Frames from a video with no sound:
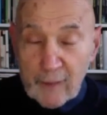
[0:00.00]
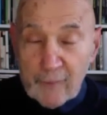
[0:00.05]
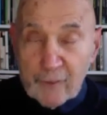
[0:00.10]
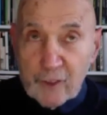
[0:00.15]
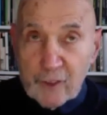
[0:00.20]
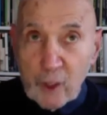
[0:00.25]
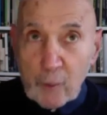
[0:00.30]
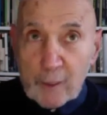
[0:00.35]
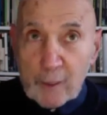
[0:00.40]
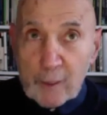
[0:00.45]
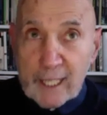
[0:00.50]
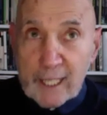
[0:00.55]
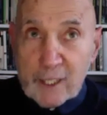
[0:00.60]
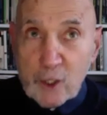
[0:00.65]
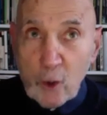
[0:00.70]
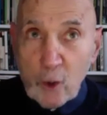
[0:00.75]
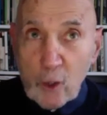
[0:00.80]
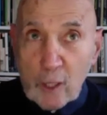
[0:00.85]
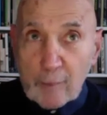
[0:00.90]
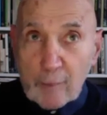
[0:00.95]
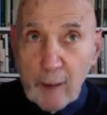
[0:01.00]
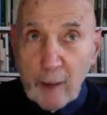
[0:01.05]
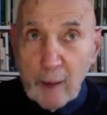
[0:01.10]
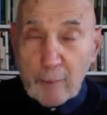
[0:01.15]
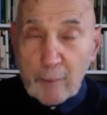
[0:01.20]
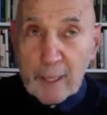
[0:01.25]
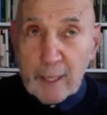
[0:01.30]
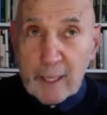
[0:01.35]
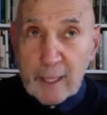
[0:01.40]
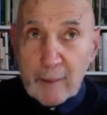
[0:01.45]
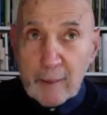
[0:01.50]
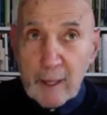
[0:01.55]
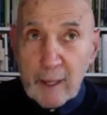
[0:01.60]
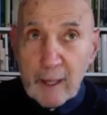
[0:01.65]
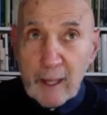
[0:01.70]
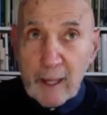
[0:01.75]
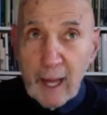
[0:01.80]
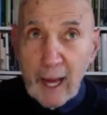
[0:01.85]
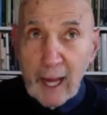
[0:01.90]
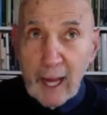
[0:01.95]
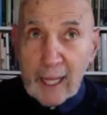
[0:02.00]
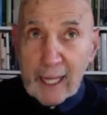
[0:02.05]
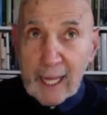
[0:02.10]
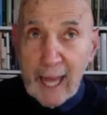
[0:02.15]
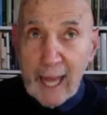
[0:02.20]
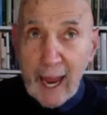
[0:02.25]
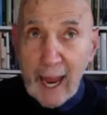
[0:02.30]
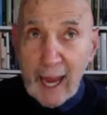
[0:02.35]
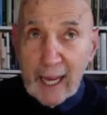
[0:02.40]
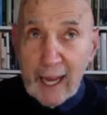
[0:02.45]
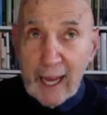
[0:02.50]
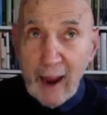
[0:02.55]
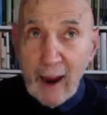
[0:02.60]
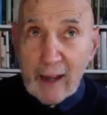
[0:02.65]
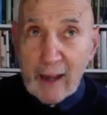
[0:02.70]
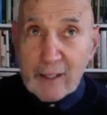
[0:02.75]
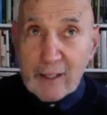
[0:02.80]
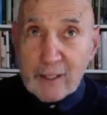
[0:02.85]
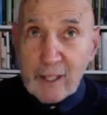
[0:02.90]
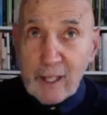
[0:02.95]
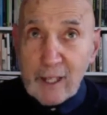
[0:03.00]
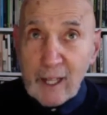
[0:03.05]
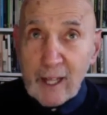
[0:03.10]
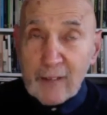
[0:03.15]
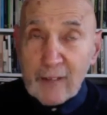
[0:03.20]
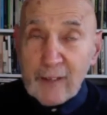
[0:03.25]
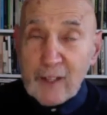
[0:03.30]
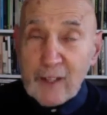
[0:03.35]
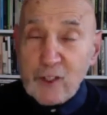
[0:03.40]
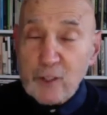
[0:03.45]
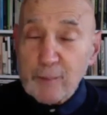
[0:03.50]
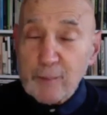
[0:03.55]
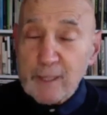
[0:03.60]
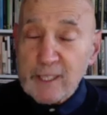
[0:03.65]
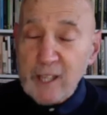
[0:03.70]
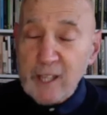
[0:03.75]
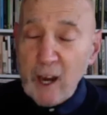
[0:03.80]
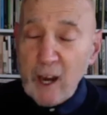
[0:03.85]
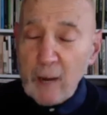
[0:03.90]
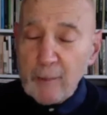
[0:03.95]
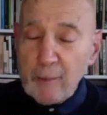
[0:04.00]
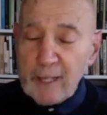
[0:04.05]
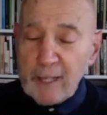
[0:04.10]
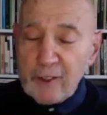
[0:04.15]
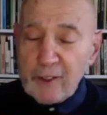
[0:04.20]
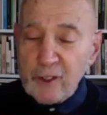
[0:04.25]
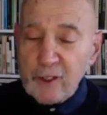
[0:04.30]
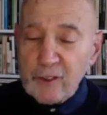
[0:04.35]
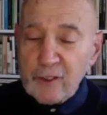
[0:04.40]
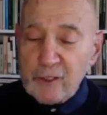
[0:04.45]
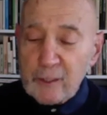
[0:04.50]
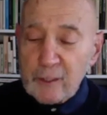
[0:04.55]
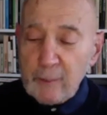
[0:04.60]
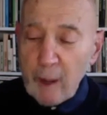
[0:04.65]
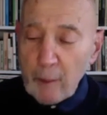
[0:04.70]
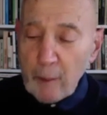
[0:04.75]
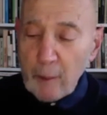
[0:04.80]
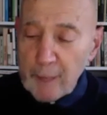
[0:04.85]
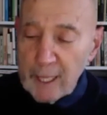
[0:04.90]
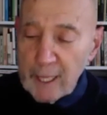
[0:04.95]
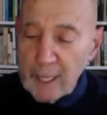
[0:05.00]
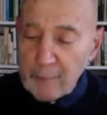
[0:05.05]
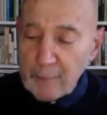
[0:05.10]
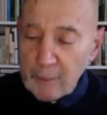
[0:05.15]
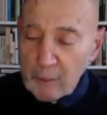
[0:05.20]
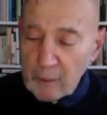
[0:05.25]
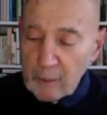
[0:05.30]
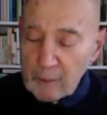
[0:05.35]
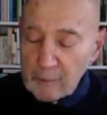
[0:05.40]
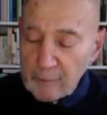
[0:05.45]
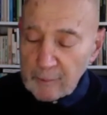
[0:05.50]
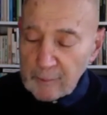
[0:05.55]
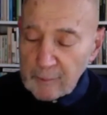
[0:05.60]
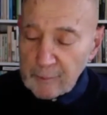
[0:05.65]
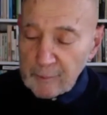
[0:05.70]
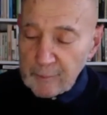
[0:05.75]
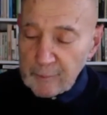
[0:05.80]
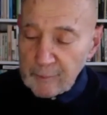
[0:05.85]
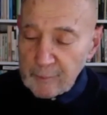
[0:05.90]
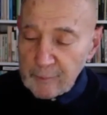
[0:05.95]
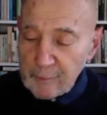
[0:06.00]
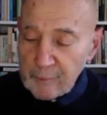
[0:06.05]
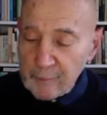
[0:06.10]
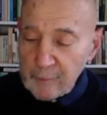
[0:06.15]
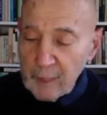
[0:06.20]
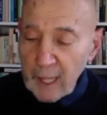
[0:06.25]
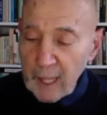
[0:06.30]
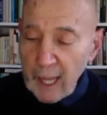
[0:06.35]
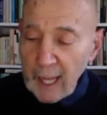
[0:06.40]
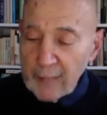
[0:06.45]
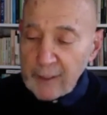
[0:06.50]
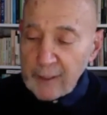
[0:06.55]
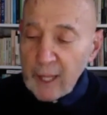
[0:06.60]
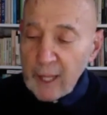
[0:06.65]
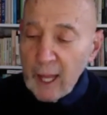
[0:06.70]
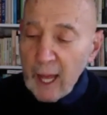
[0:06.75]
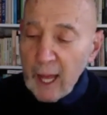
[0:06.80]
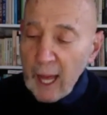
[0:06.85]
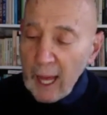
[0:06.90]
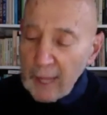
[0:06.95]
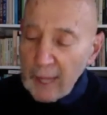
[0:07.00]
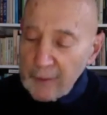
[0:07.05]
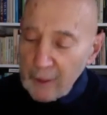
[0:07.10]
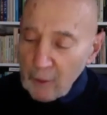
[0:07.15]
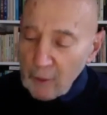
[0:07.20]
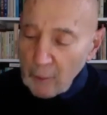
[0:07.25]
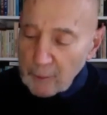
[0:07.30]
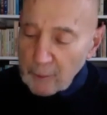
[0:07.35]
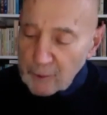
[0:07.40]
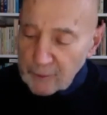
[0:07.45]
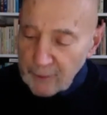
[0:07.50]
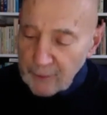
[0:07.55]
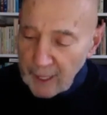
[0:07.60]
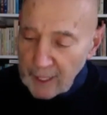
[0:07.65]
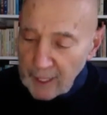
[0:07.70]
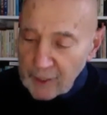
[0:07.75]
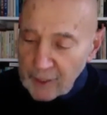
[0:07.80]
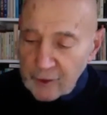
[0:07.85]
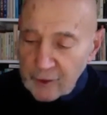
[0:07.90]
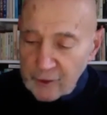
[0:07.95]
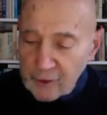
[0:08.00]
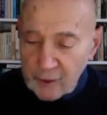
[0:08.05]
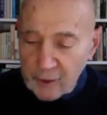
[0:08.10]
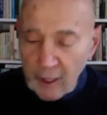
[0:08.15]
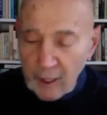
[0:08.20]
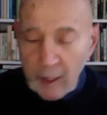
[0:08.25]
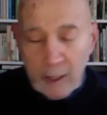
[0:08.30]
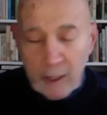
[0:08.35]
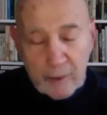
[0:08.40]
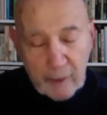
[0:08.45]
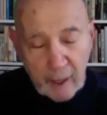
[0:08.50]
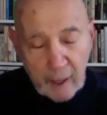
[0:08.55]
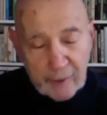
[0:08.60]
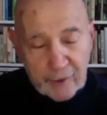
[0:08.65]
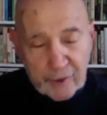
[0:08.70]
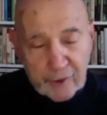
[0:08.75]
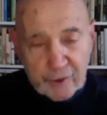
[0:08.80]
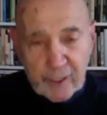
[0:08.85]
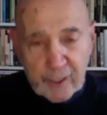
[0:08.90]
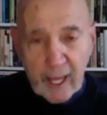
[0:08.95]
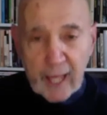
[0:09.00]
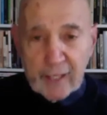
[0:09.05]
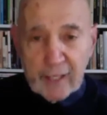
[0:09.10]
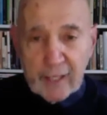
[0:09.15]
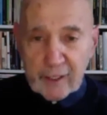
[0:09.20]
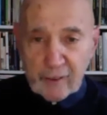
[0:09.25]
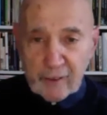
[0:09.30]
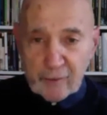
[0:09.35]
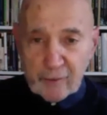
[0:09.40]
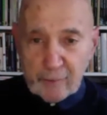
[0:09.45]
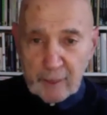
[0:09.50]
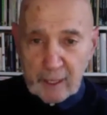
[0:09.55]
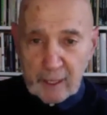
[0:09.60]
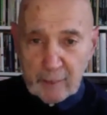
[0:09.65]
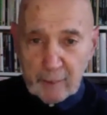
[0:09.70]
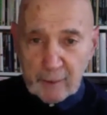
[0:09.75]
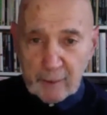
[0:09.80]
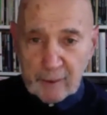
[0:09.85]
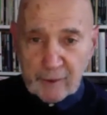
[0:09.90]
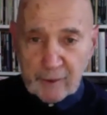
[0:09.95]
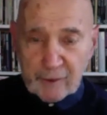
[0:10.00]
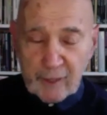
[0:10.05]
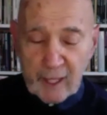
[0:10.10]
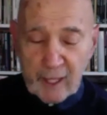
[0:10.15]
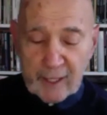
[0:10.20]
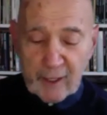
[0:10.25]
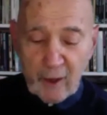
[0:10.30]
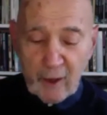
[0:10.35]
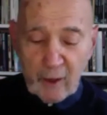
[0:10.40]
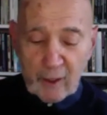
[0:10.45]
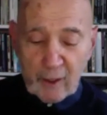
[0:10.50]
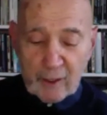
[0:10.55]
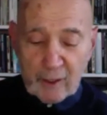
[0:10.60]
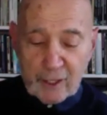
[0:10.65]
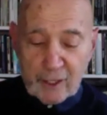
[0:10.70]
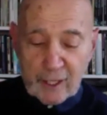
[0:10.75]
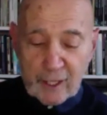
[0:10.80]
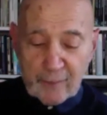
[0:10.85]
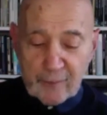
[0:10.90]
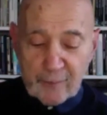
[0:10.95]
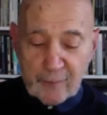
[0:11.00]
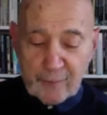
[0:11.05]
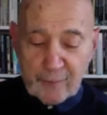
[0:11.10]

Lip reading: So when they talk about character, they should be terribly interesting about people and their observations and understanding of people and psychology.